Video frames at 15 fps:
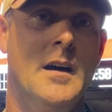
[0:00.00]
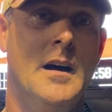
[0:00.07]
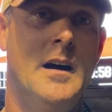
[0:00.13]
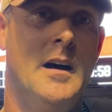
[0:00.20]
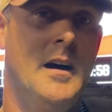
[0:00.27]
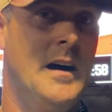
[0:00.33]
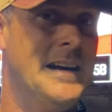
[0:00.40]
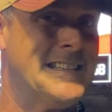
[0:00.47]

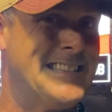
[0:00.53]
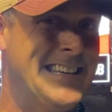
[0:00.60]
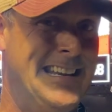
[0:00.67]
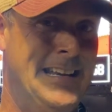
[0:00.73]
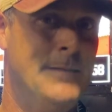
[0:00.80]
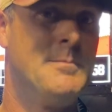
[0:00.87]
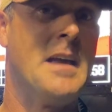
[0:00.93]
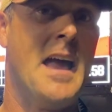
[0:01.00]
a
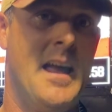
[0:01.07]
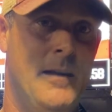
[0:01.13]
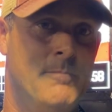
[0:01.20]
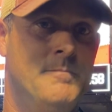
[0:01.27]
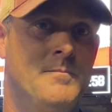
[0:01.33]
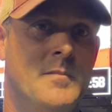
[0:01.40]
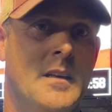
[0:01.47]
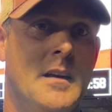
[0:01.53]
team
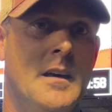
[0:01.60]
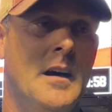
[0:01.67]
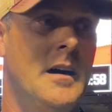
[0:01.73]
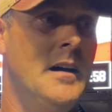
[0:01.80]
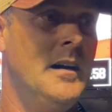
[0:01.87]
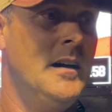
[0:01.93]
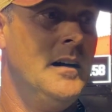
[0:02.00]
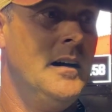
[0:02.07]
game,
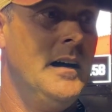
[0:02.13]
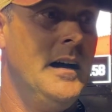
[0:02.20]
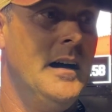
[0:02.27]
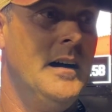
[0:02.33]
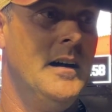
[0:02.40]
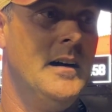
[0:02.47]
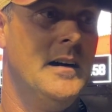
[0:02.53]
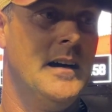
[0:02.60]

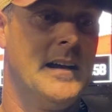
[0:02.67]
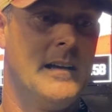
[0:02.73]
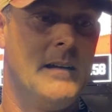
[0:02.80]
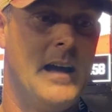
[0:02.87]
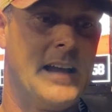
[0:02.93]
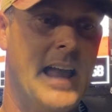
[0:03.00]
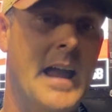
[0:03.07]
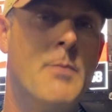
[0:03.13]
a
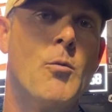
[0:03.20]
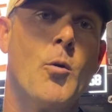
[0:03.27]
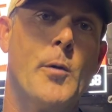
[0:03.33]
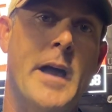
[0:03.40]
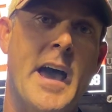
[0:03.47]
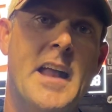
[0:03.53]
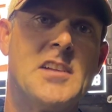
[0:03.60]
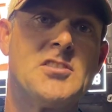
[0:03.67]
game where we
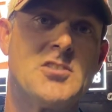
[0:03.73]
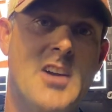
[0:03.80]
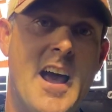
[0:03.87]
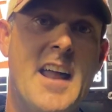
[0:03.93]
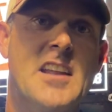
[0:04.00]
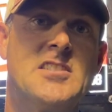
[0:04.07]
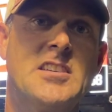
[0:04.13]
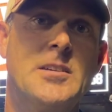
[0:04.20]
had a
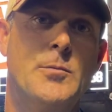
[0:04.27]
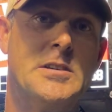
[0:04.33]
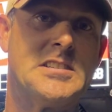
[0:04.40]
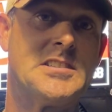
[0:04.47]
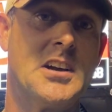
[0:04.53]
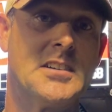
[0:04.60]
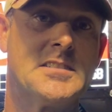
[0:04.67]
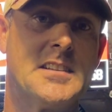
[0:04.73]
strategy. We
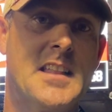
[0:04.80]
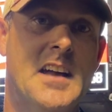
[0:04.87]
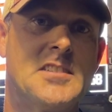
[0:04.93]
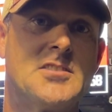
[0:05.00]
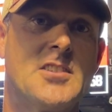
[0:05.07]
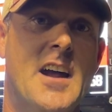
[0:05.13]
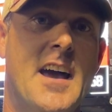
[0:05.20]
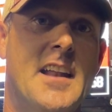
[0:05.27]
stuck to that
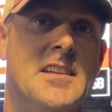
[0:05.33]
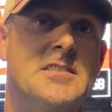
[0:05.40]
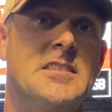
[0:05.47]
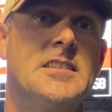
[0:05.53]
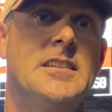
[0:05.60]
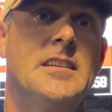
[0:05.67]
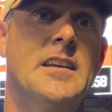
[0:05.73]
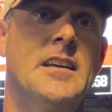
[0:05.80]

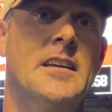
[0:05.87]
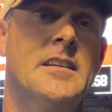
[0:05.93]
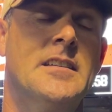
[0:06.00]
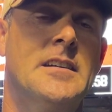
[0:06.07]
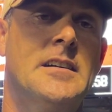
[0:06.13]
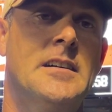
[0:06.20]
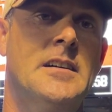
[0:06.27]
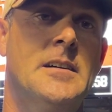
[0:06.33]
strategy
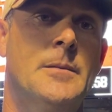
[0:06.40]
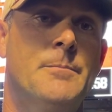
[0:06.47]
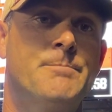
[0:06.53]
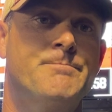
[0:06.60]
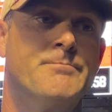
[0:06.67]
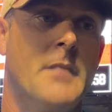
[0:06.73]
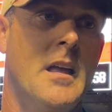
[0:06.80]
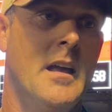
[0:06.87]
and
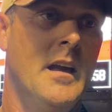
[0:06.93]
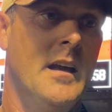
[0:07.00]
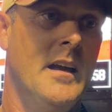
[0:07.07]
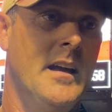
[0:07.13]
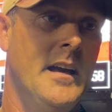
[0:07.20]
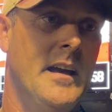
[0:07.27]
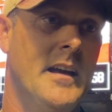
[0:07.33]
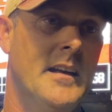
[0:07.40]

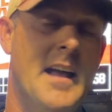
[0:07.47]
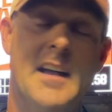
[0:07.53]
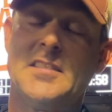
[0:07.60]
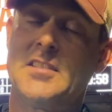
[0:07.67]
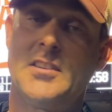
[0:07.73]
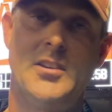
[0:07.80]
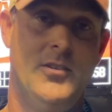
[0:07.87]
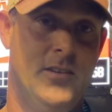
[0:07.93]

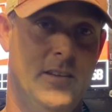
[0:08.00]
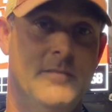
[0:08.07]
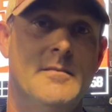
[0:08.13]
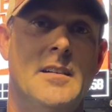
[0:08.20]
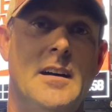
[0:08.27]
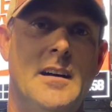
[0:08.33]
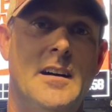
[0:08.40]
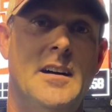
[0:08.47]
executed.
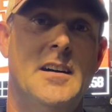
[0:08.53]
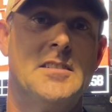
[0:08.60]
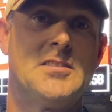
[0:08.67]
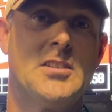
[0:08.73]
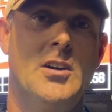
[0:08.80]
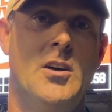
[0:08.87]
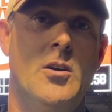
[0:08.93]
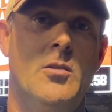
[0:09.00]

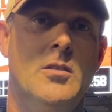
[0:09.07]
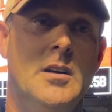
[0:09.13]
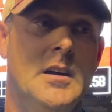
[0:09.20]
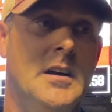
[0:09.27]
So